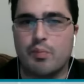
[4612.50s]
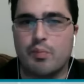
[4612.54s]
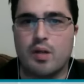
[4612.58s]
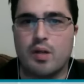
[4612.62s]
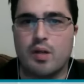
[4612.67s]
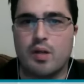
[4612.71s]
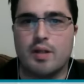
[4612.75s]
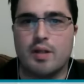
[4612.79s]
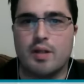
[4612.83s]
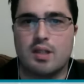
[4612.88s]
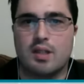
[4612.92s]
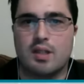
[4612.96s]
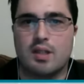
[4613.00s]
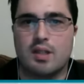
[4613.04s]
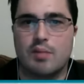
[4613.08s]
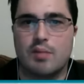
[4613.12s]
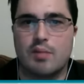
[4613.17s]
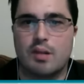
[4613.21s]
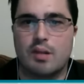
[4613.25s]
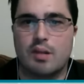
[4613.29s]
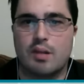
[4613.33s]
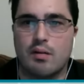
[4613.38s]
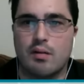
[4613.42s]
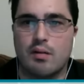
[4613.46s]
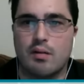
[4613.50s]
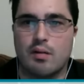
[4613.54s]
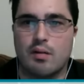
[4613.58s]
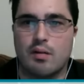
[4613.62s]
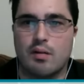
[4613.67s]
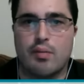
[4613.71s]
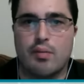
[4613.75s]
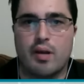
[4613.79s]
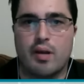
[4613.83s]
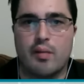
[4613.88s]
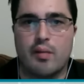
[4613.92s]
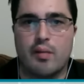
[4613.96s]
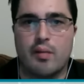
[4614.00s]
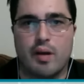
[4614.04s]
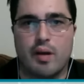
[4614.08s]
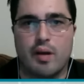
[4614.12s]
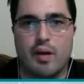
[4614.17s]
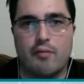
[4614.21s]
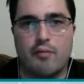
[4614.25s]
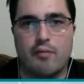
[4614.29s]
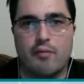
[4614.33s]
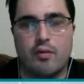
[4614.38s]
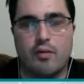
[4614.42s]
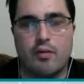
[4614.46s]
much going to be their their bread and butter
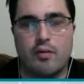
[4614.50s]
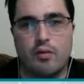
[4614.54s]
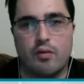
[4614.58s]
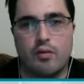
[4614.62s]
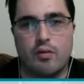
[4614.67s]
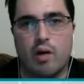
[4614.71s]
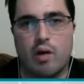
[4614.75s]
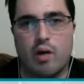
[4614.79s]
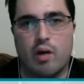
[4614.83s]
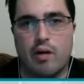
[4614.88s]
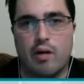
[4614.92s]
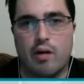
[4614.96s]
for a little while.